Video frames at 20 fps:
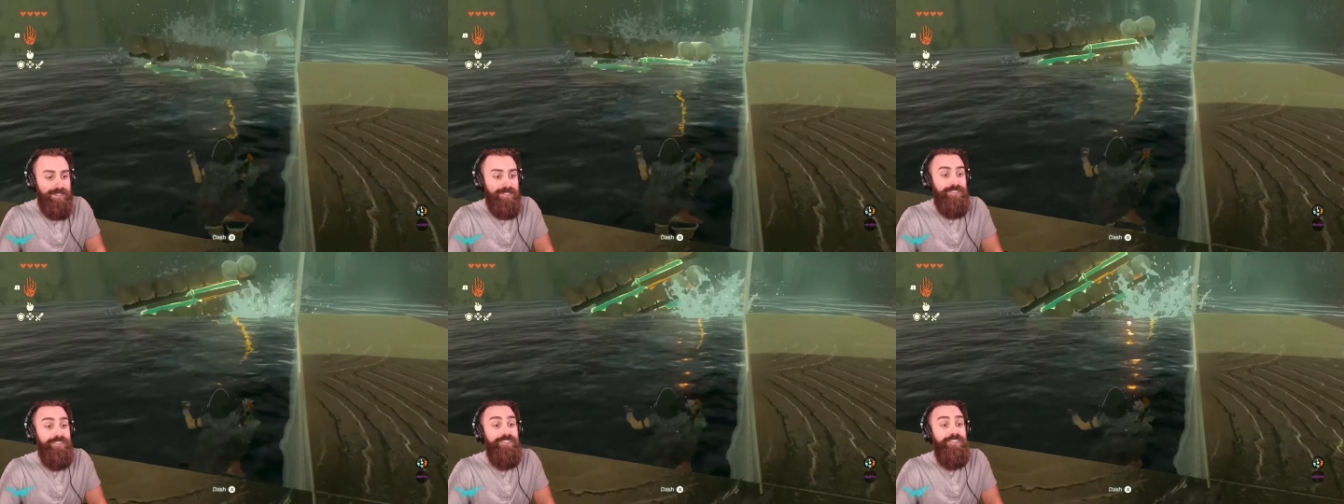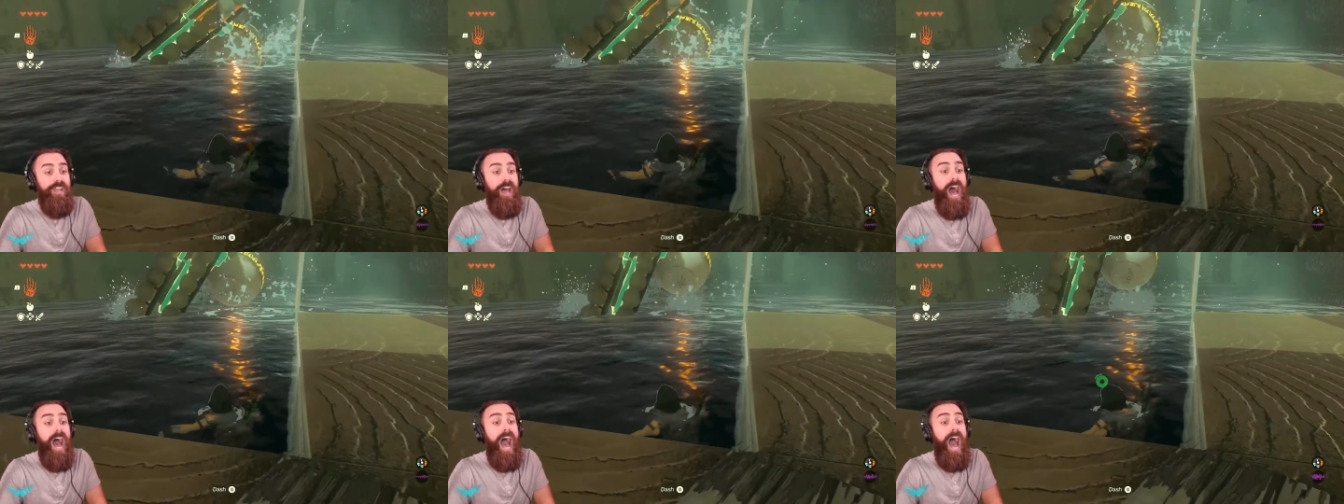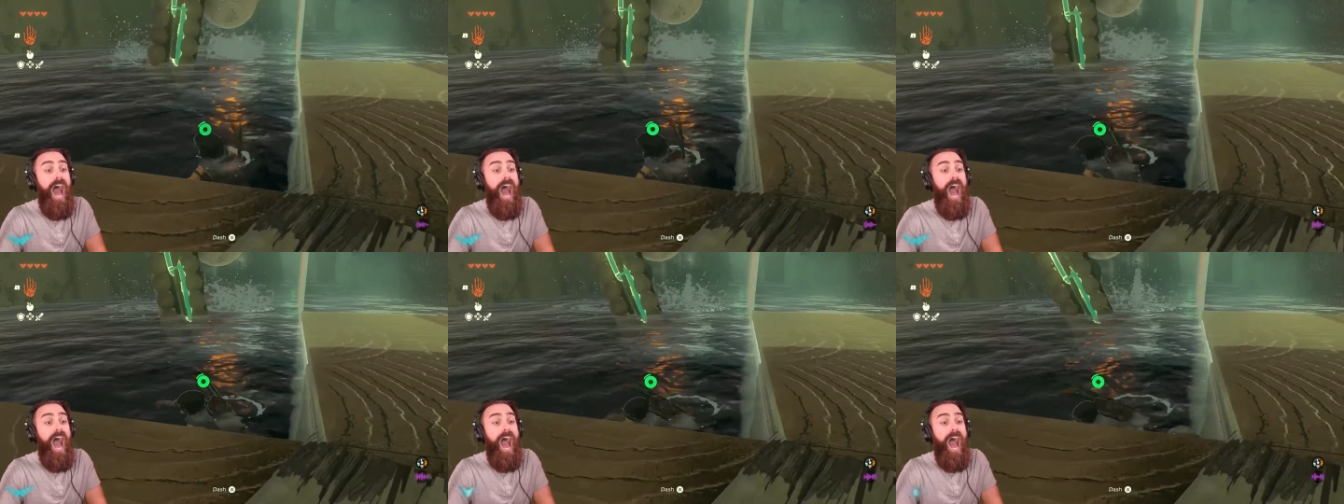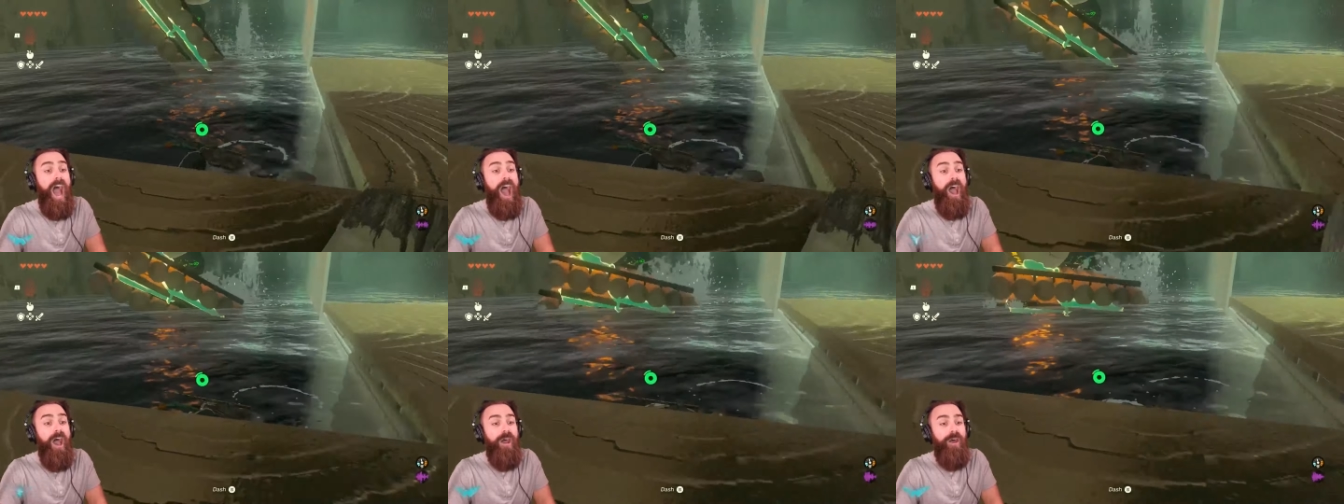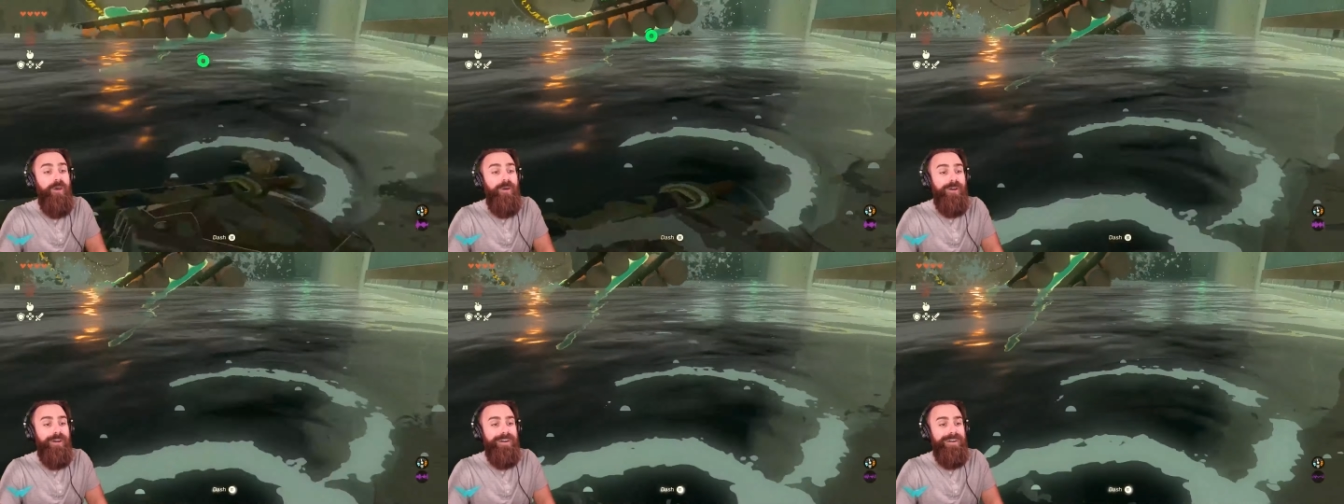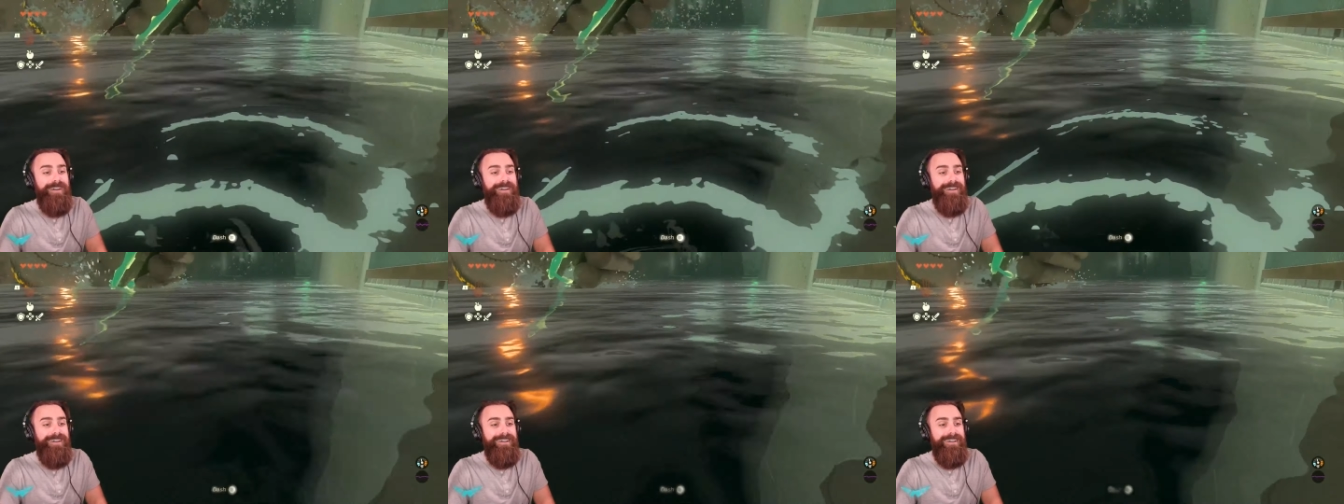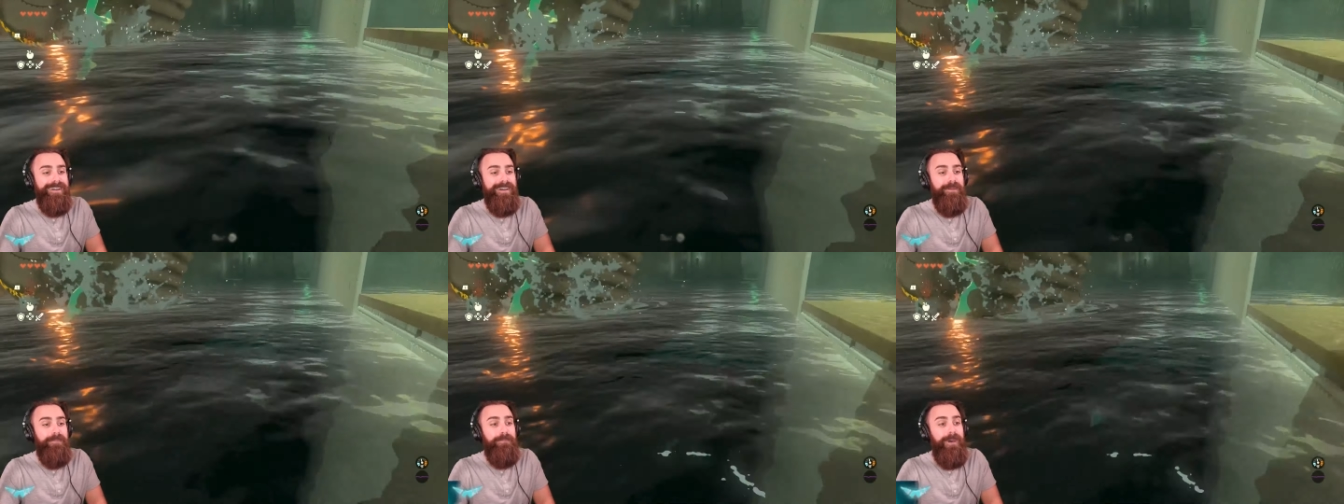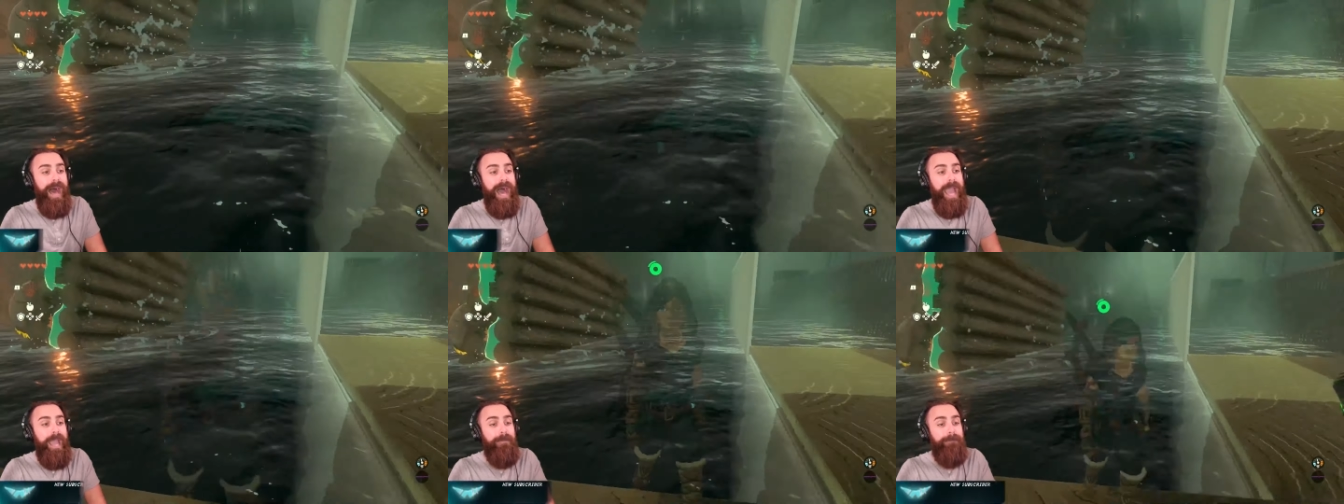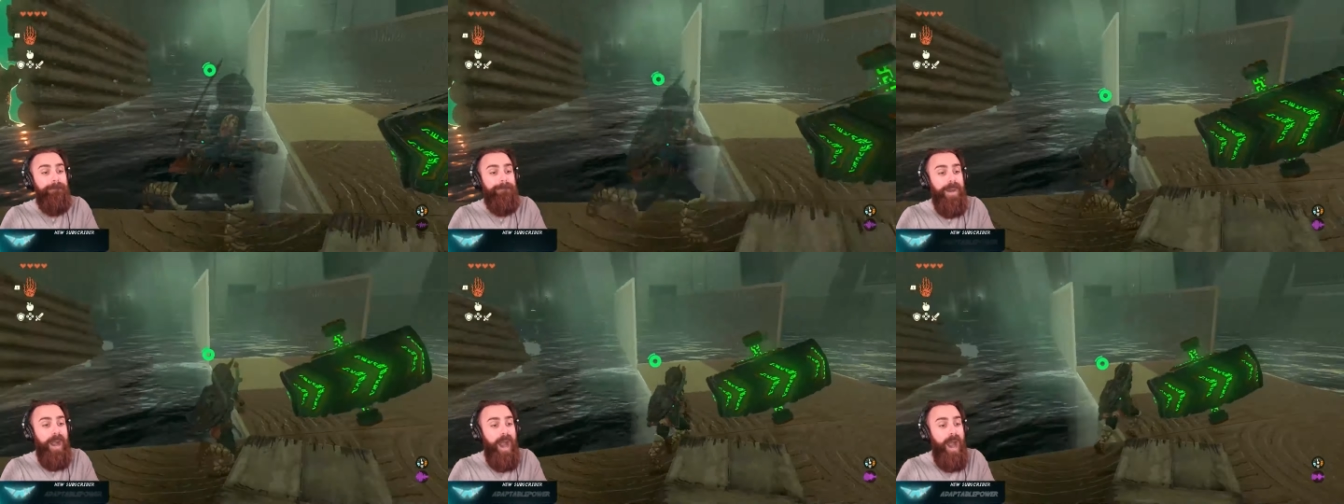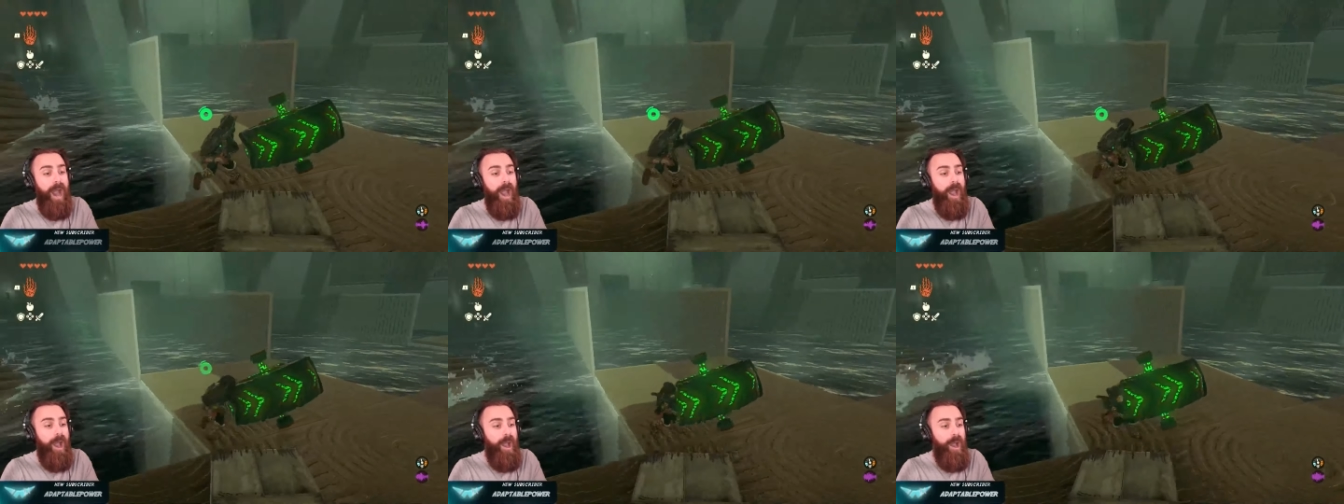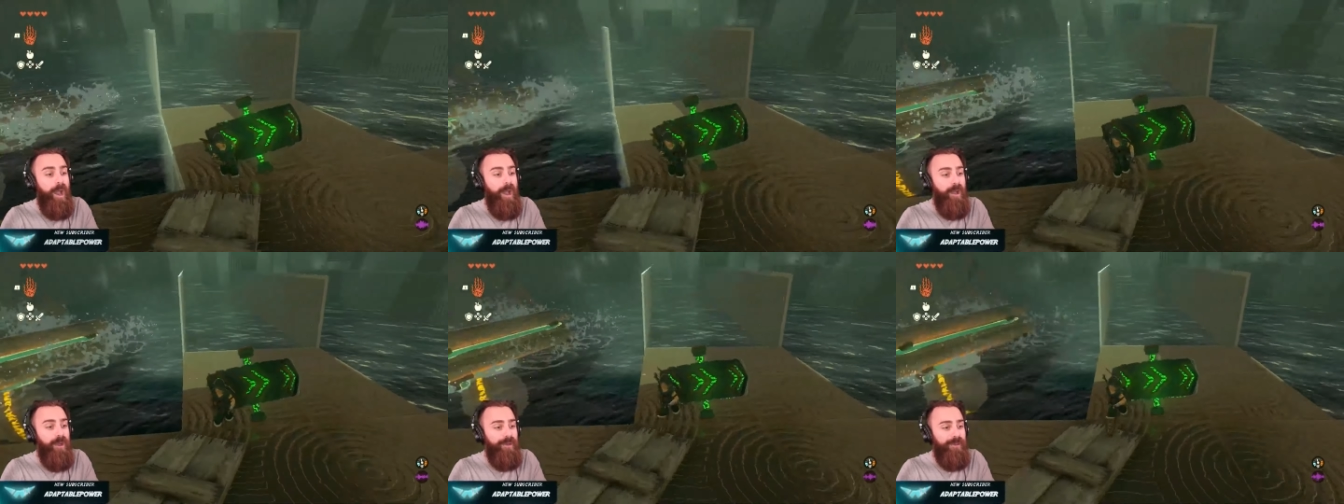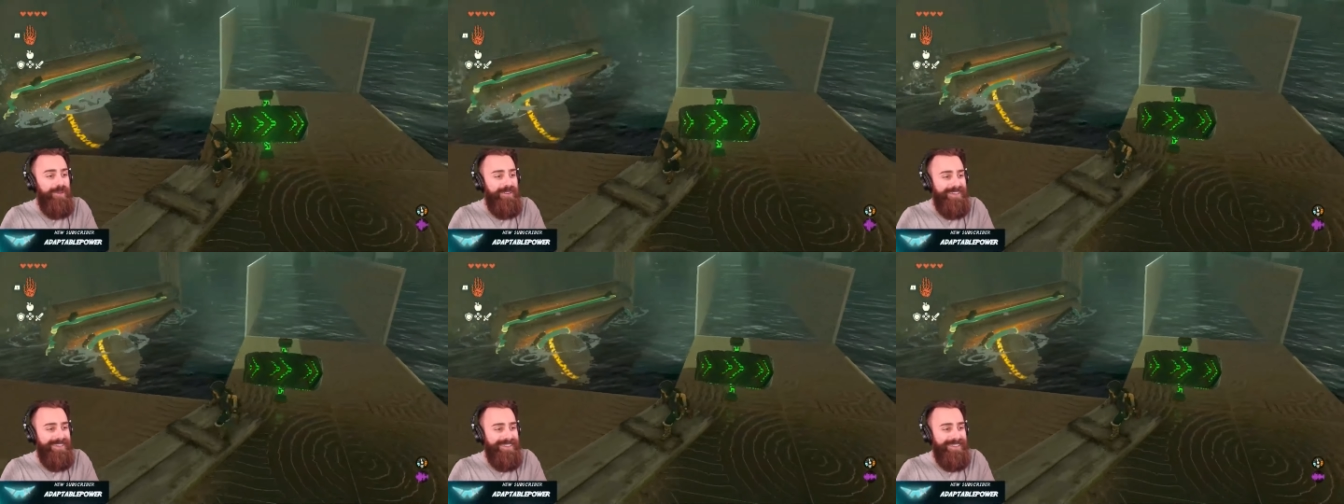No! My boat!